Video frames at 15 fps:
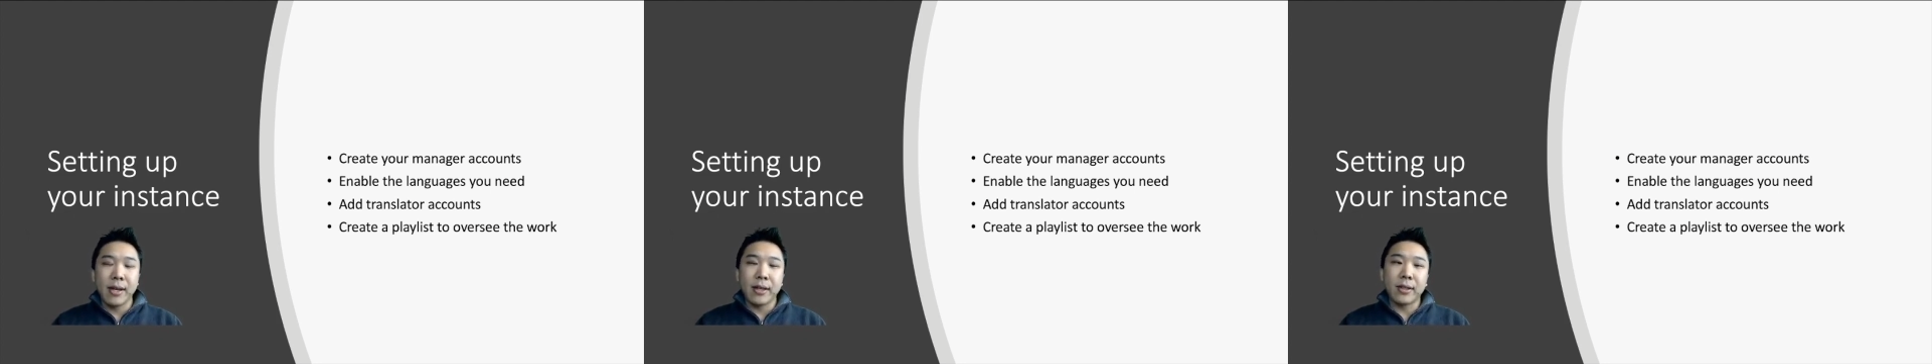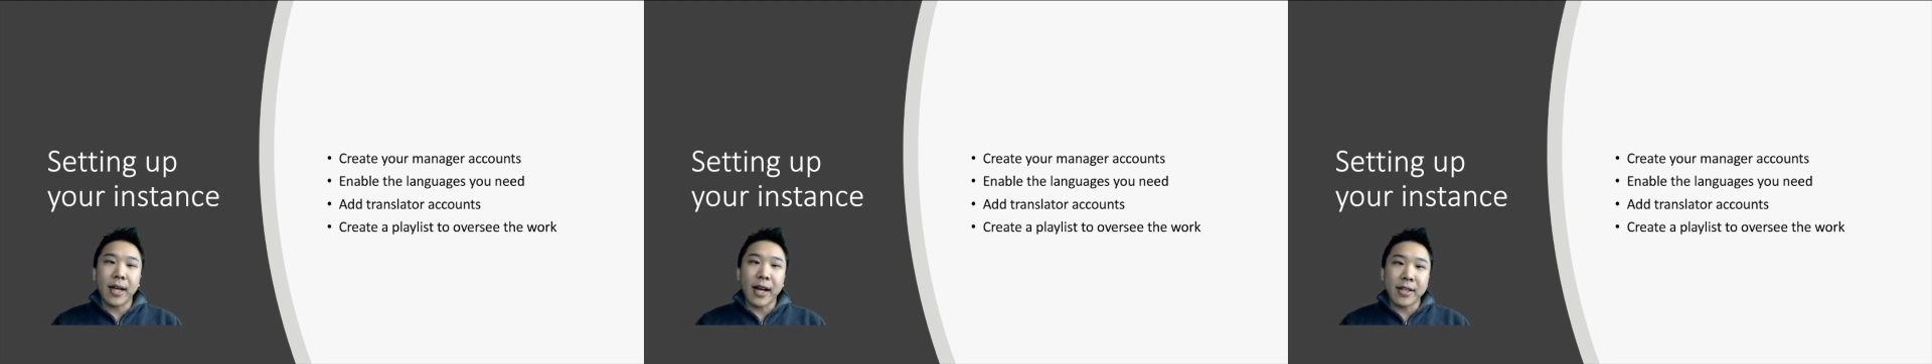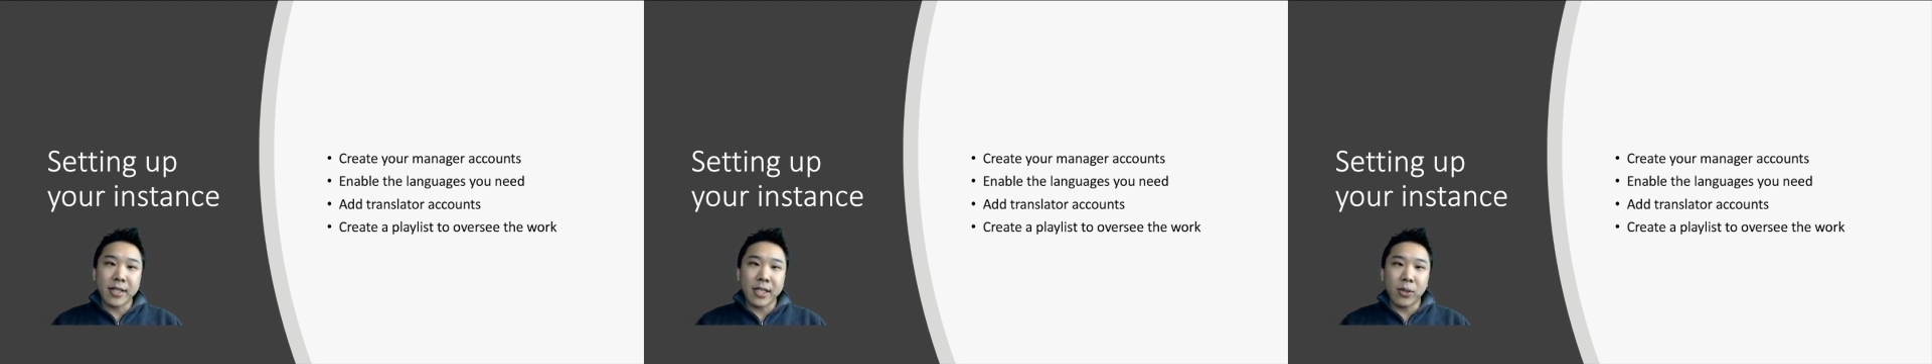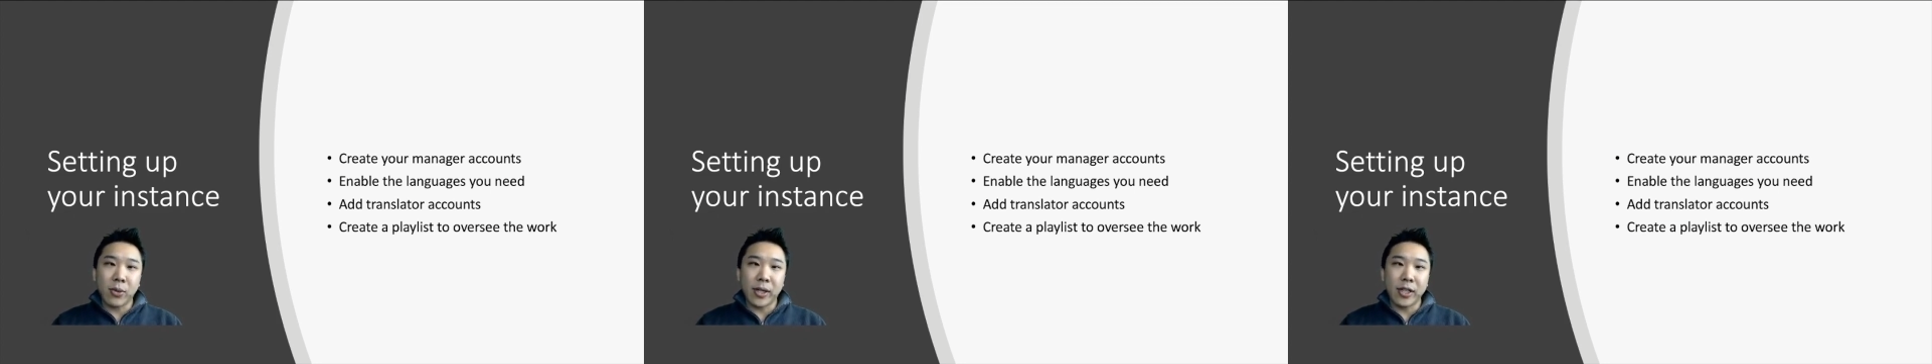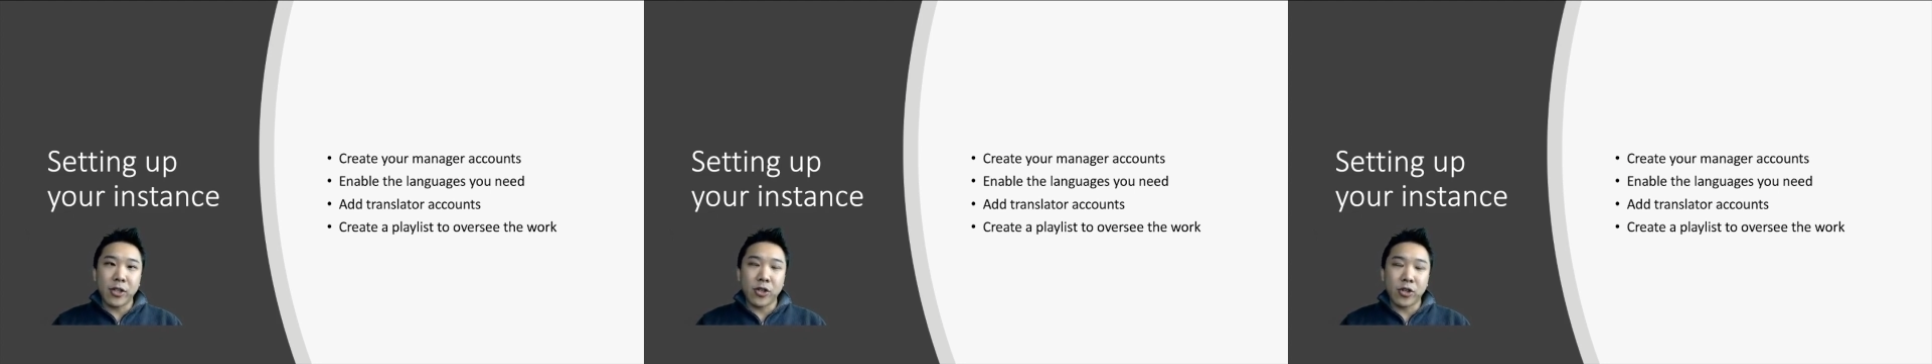Lastly, we're
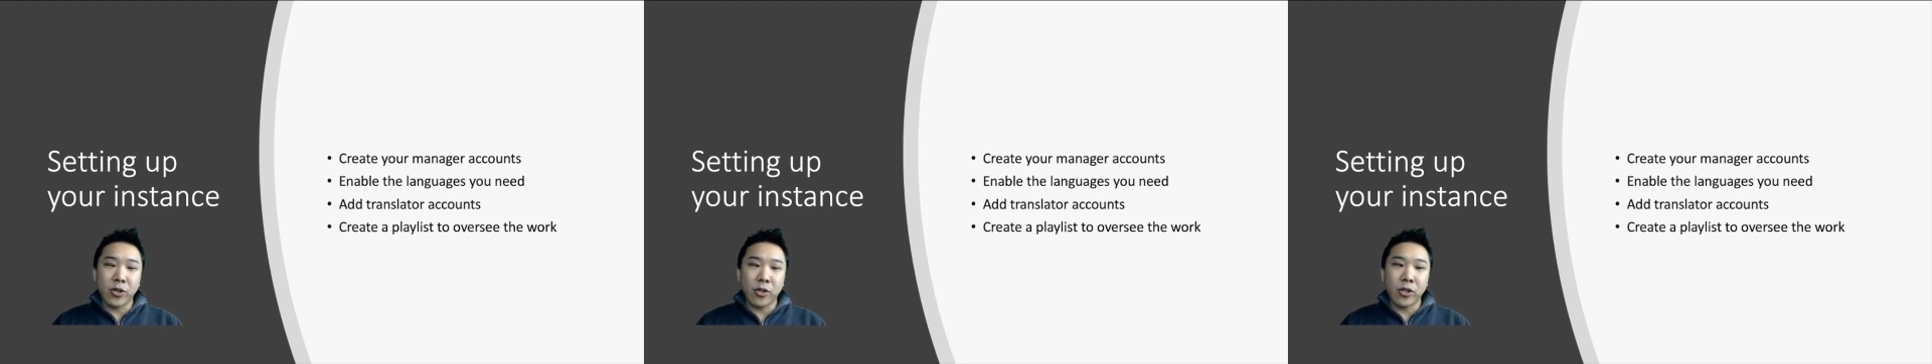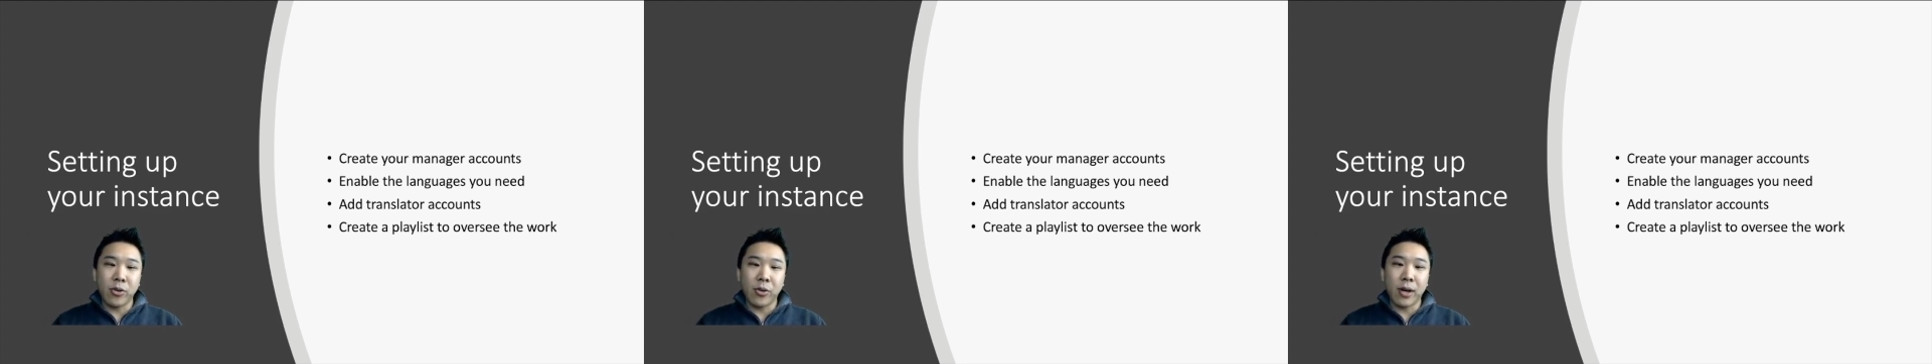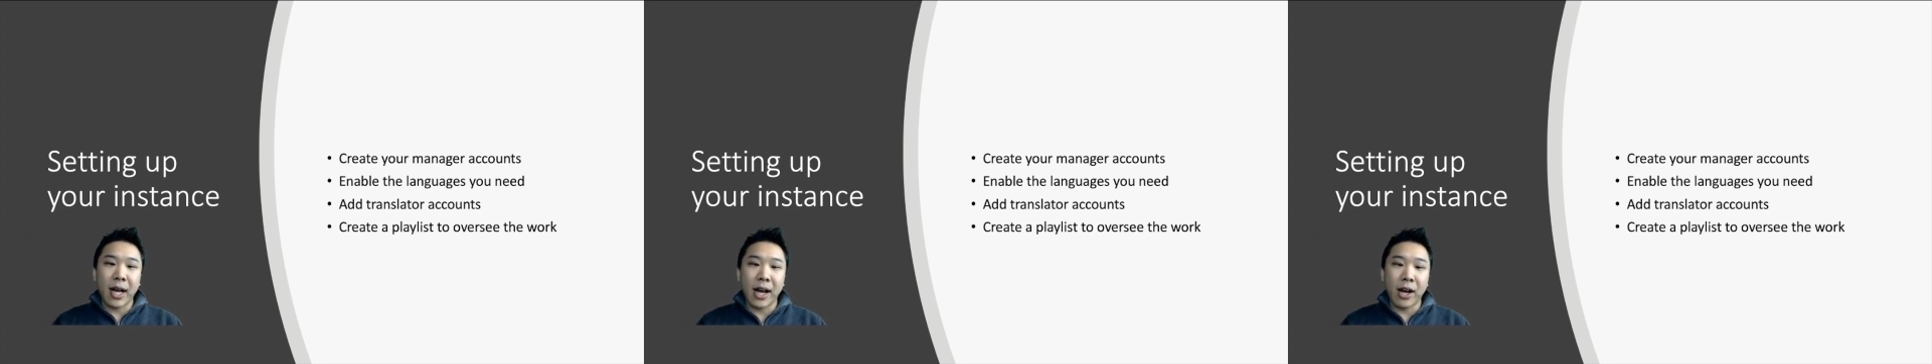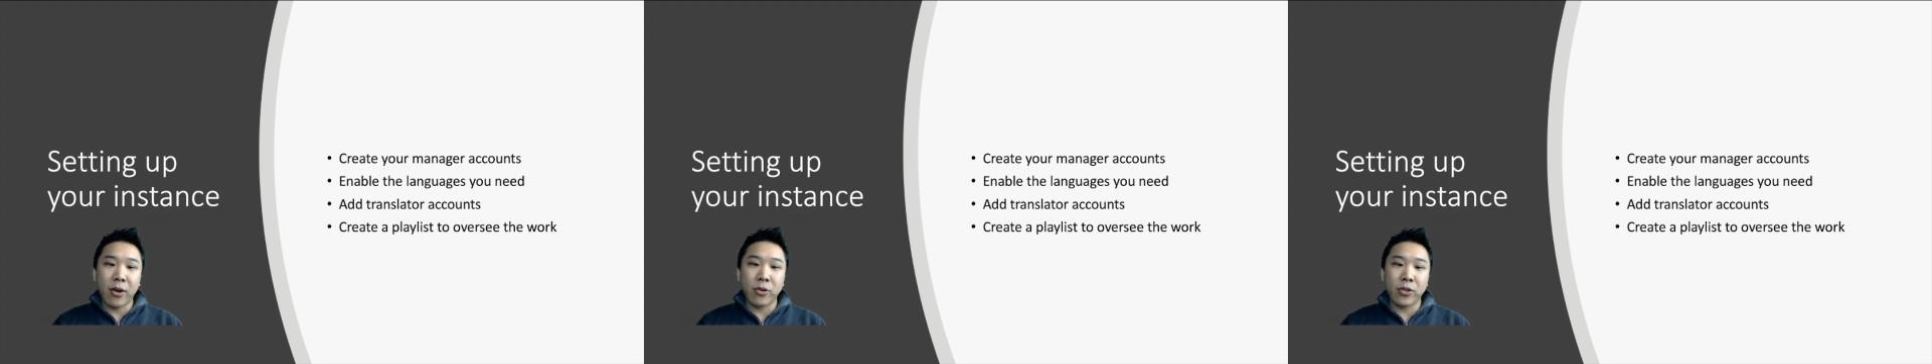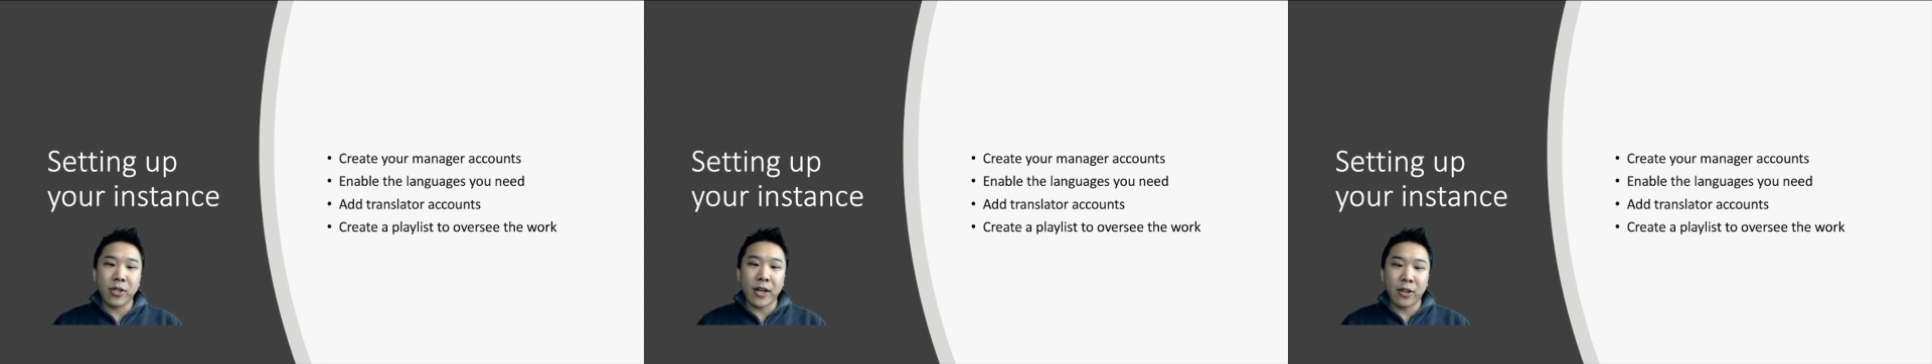going to show you how
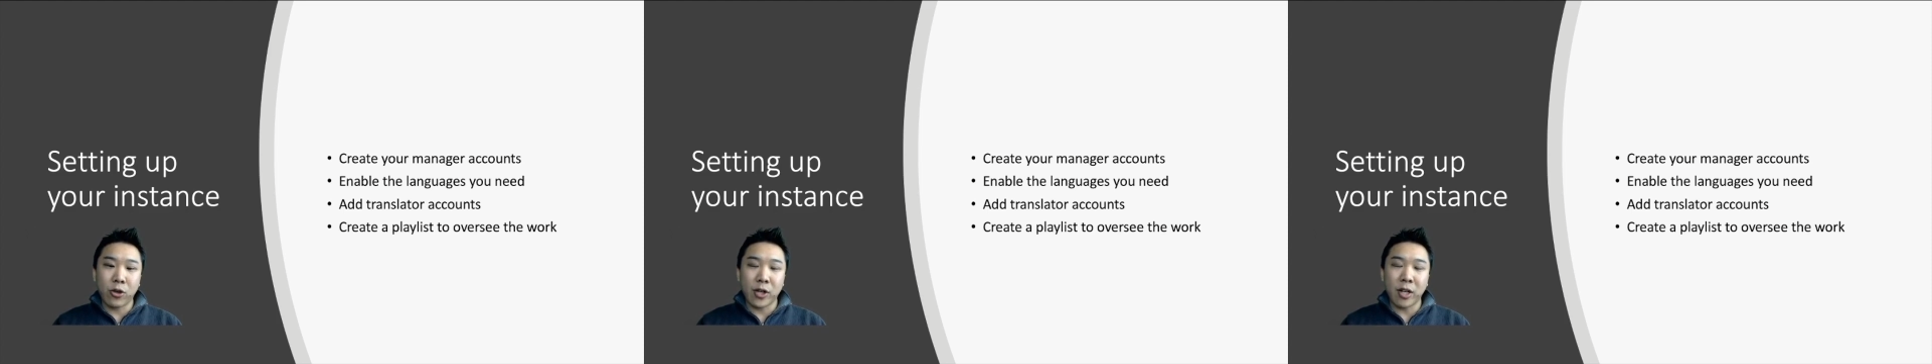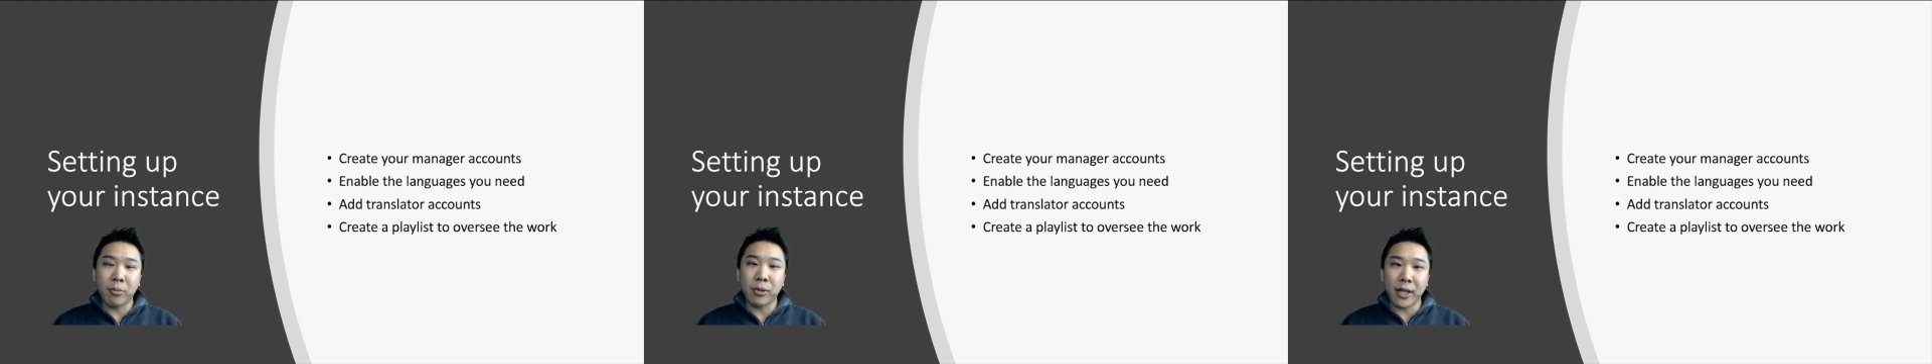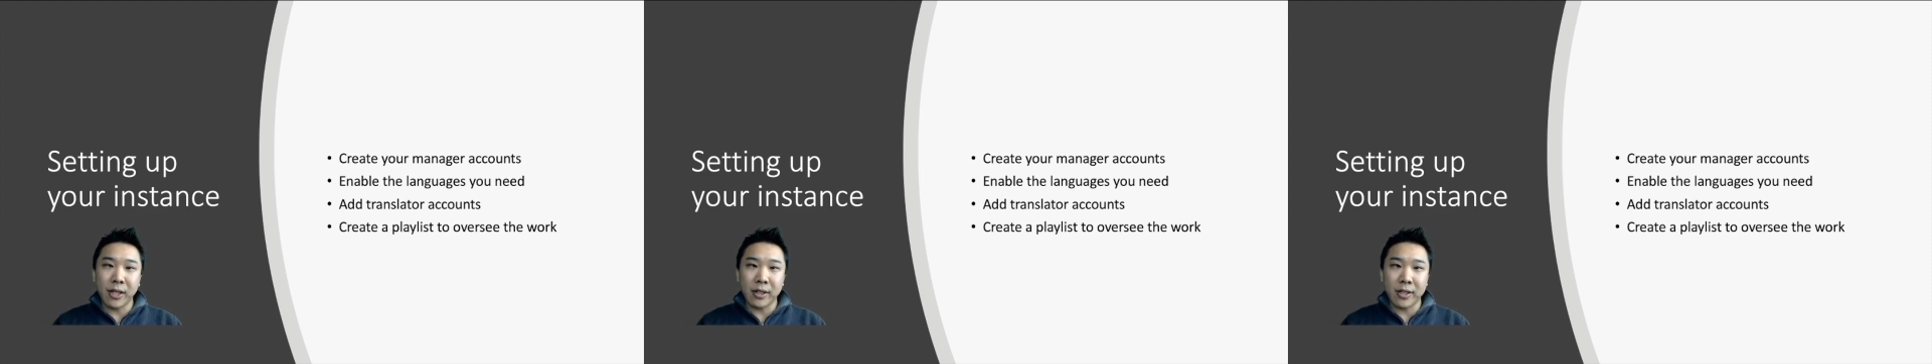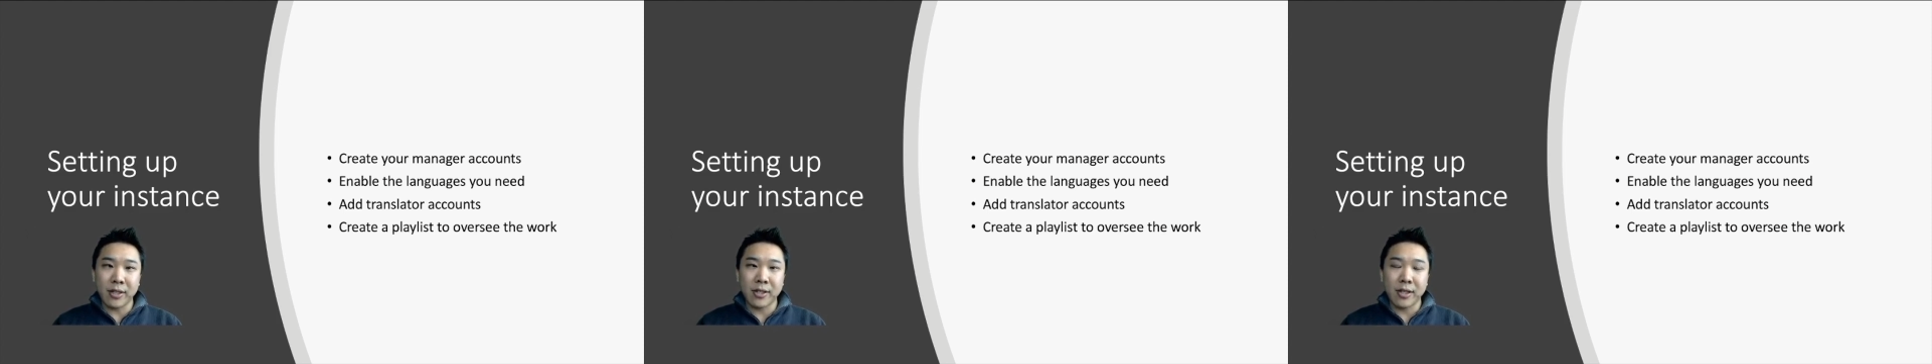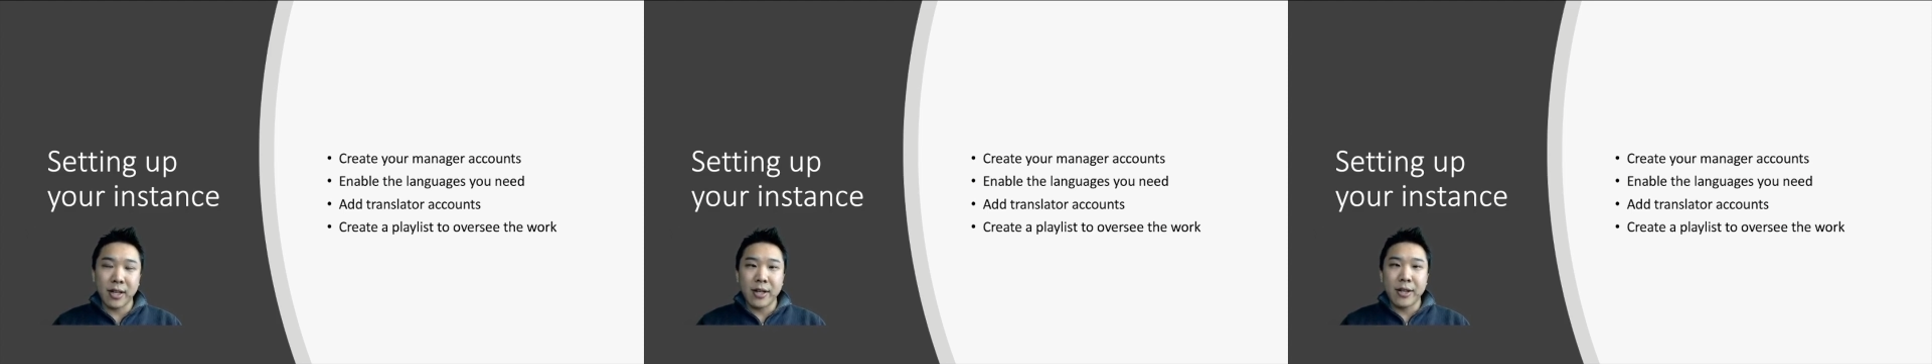to create a playlist